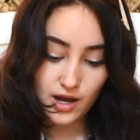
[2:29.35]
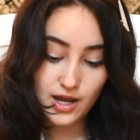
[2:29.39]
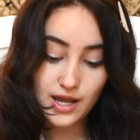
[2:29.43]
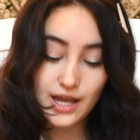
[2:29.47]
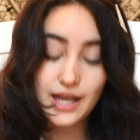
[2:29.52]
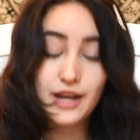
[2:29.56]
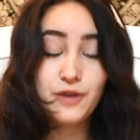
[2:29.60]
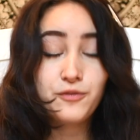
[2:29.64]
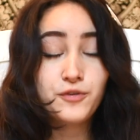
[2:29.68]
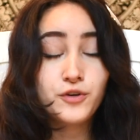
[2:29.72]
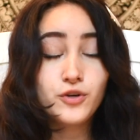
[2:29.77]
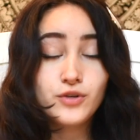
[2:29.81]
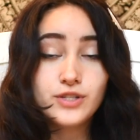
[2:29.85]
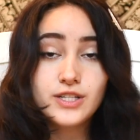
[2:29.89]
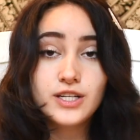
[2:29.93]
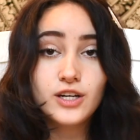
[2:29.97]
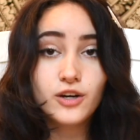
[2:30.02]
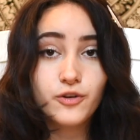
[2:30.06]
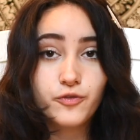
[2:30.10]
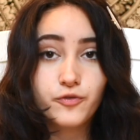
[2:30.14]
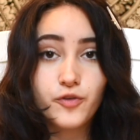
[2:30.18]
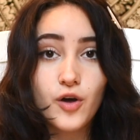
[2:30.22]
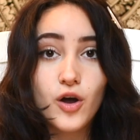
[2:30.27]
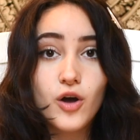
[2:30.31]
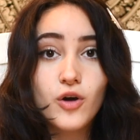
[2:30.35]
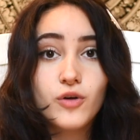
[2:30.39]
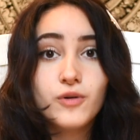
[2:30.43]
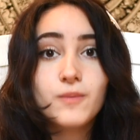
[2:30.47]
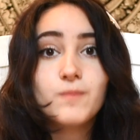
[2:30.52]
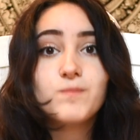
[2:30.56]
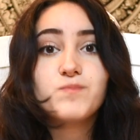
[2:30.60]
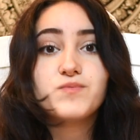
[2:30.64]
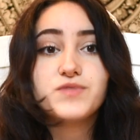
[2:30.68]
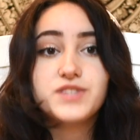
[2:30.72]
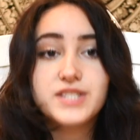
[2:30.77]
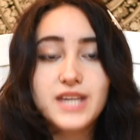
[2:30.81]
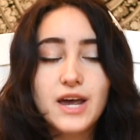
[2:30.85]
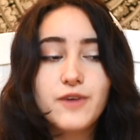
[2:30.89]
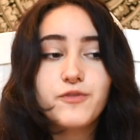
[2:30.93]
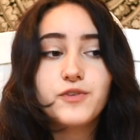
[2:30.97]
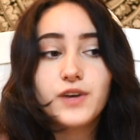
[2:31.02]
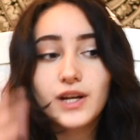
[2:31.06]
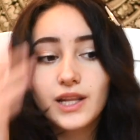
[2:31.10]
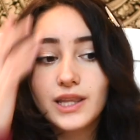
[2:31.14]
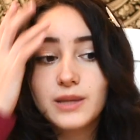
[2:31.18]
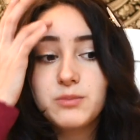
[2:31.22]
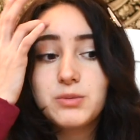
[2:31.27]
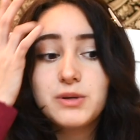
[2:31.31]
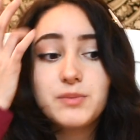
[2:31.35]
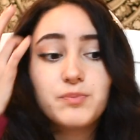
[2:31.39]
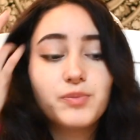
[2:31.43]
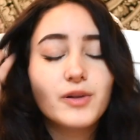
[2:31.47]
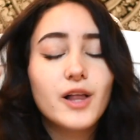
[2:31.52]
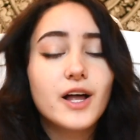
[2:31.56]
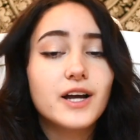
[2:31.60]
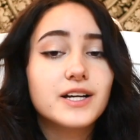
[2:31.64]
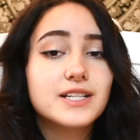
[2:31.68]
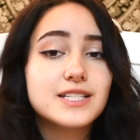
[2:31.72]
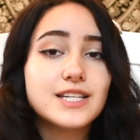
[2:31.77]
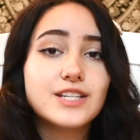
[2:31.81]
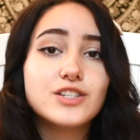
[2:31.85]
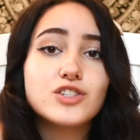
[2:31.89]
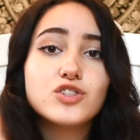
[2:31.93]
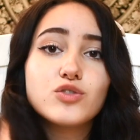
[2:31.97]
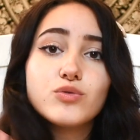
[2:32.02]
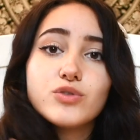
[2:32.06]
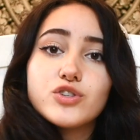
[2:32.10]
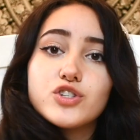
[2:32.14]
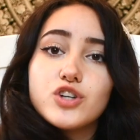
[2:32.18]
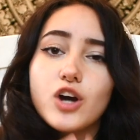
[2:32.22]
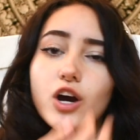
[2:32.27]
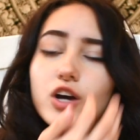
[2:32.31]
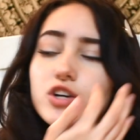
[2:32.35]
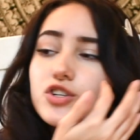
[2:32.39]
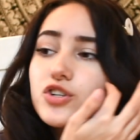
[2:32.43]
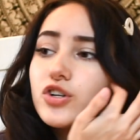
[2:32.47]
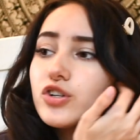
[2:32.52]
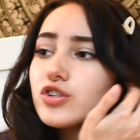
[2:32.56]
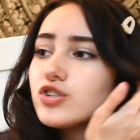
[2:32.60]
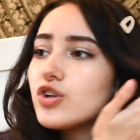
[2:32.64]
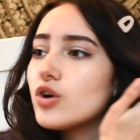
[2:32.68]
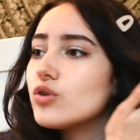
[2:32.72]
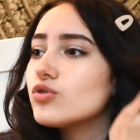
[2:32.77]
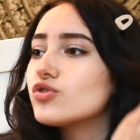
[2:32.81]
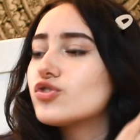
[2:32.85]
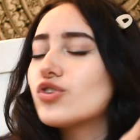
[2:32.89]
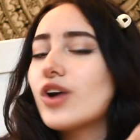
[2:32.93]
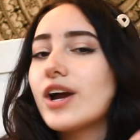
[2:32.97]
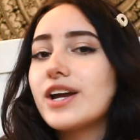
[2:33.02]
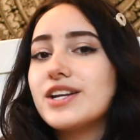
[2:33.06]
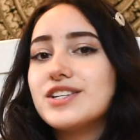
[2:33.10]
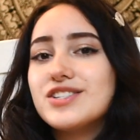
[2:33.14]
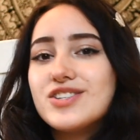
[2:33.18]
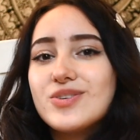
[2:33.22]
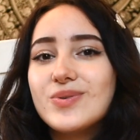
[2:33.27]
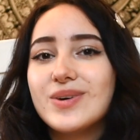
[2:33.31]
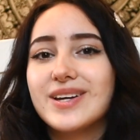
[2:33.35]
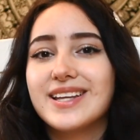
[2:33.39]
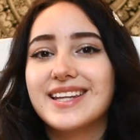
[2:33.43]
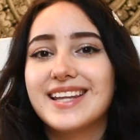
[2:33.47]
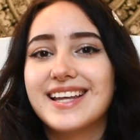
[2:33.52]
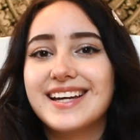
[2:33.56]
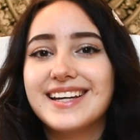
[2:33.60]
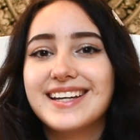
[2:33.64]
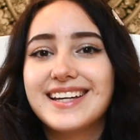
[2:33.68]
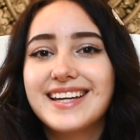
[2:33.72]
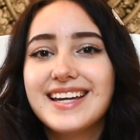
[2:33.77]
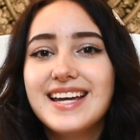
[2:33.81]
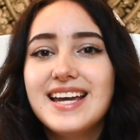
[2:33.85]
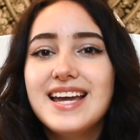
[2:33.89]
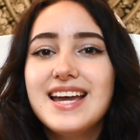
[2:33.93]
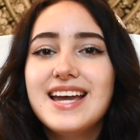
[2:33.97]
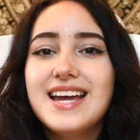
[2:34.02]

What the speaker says: And if you're using your phone, definitely be plugged into a charger. Don't try and do it like